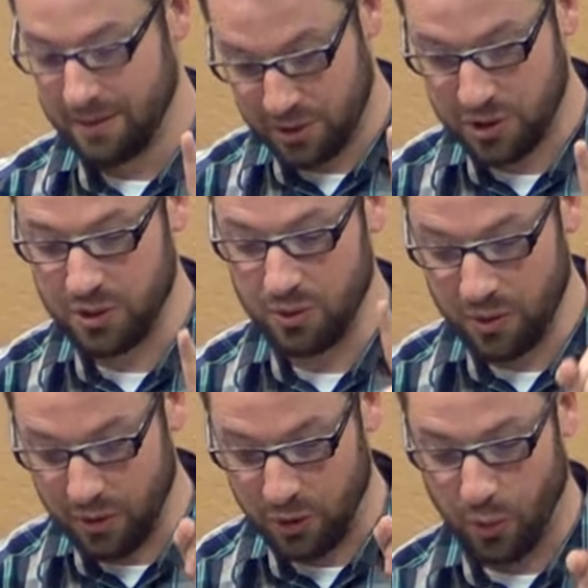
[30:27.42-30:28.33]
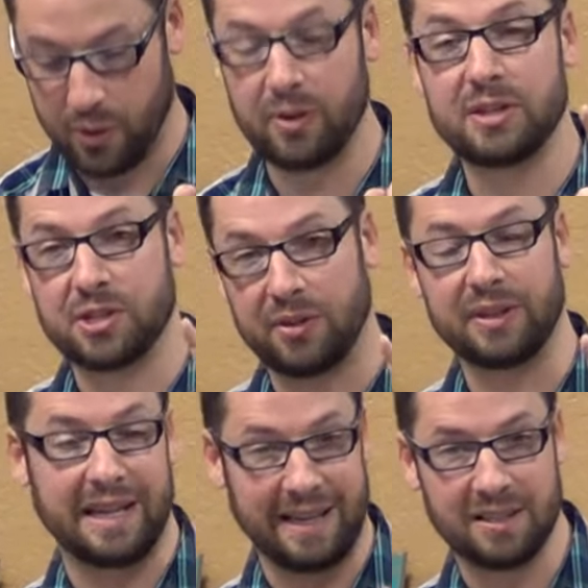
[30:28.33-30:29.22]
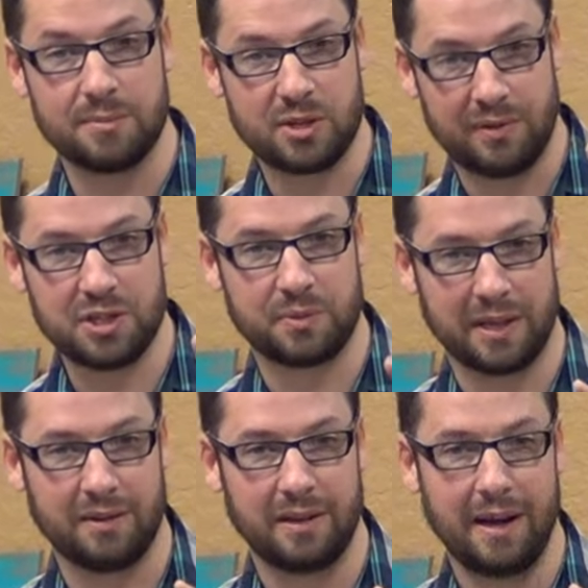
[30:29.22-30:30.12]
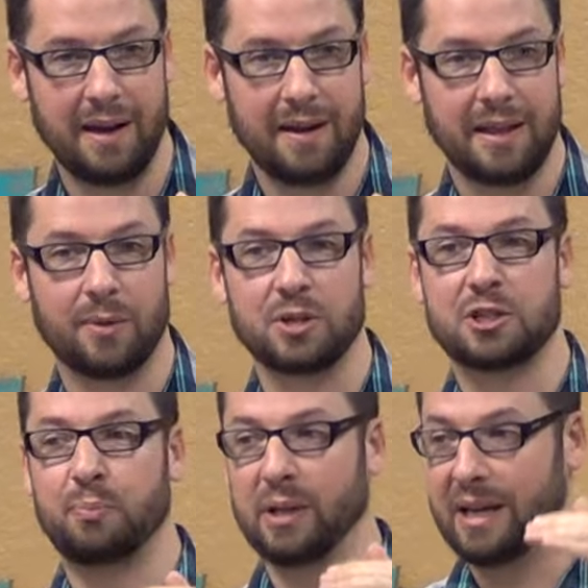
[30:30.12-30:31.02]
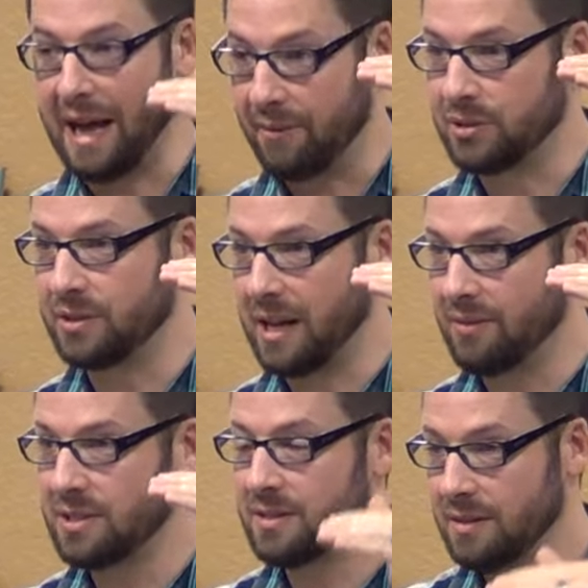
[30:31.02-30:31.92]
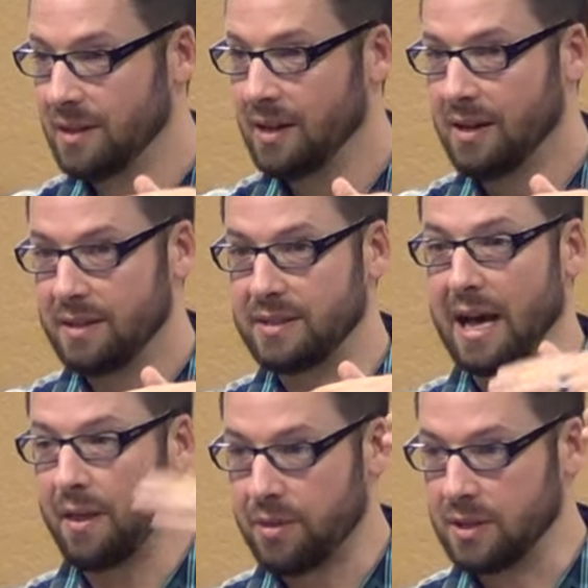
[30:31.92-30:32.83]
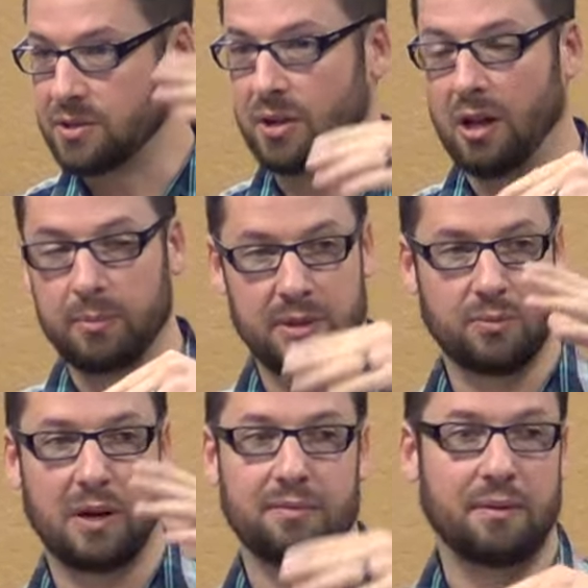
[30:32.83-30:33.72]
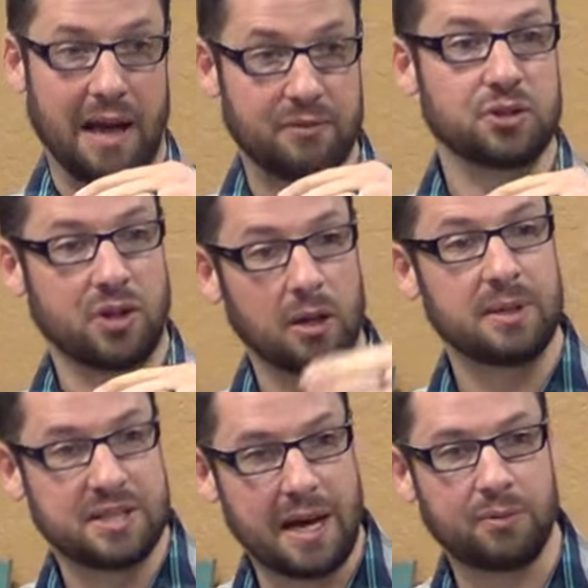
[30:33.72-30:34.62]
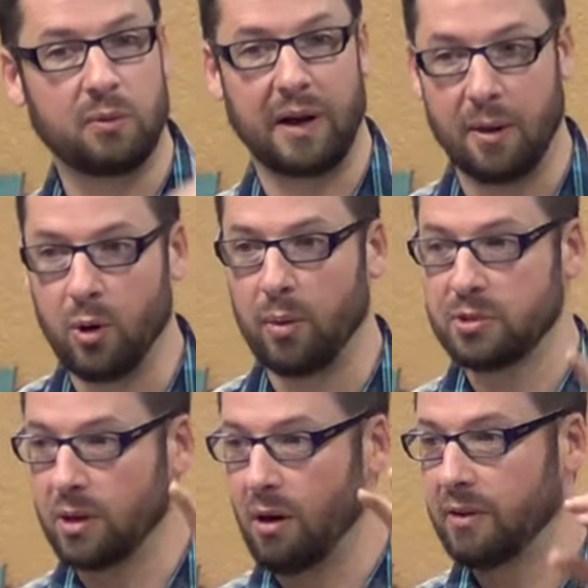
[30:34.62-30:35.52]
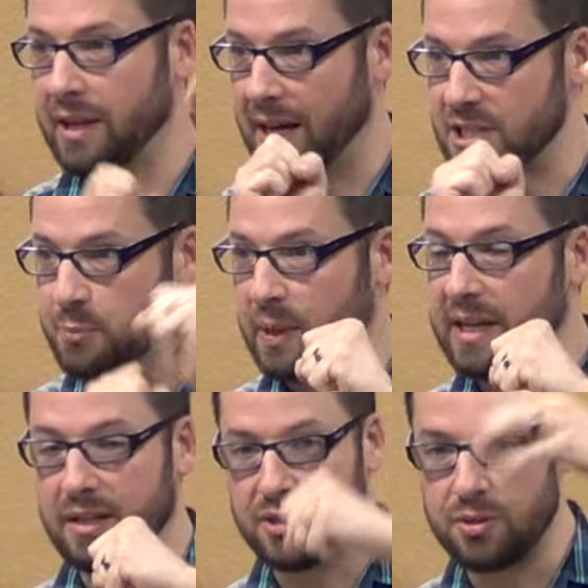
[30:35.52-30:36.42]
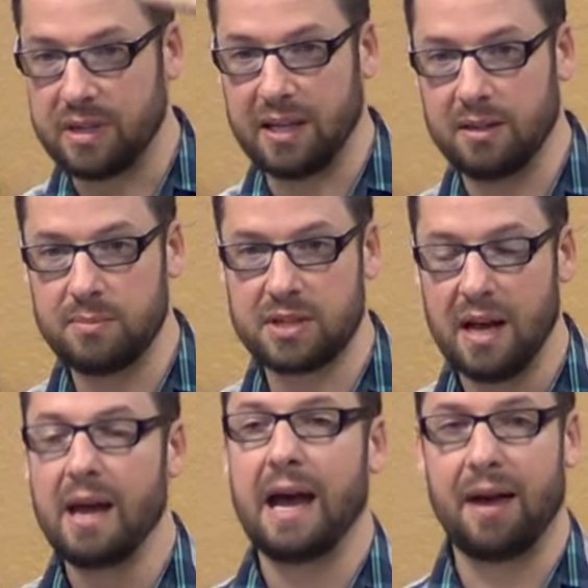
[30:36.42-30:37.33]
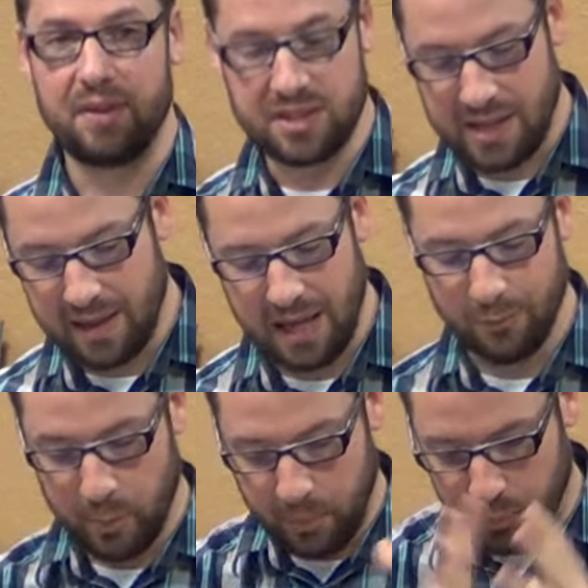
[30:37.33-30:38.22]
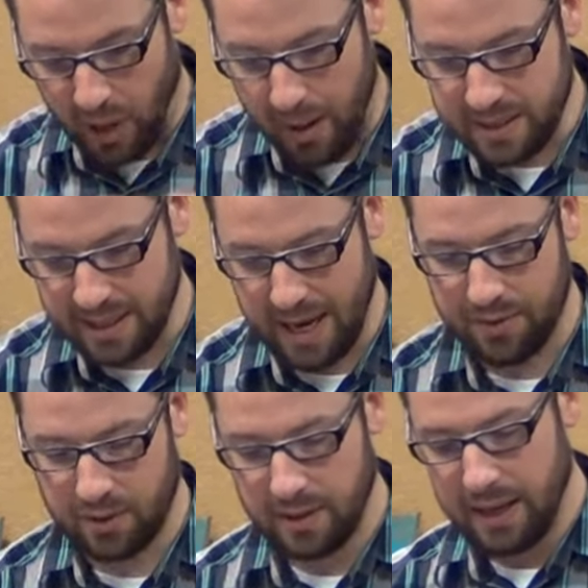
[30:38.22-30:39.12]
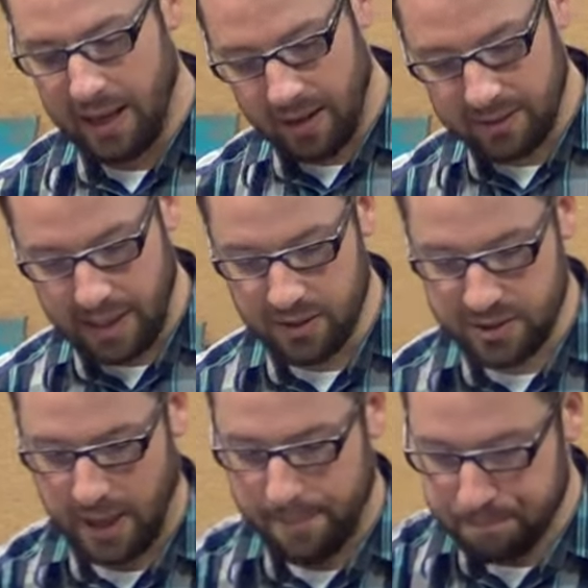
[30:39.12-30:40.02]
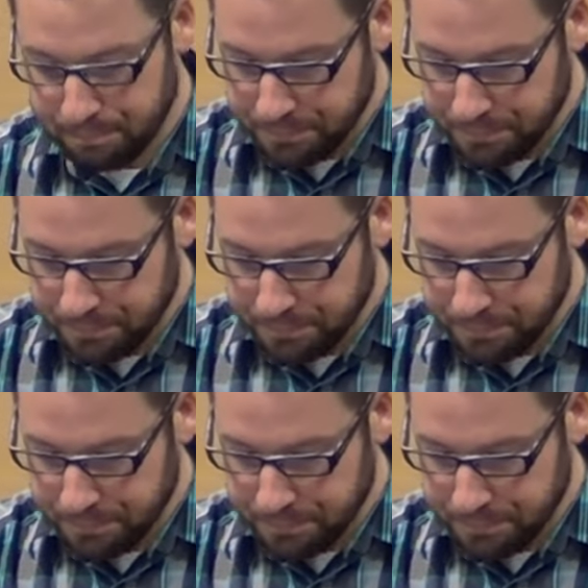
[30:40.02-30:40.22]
The northern and southern kingdoms of Israel. They were split after David's death and Solomon. Well, after Solomon's death, when Rehoboam took over, they got split into two kingdoms, and he's saying they will be brought together at a later time.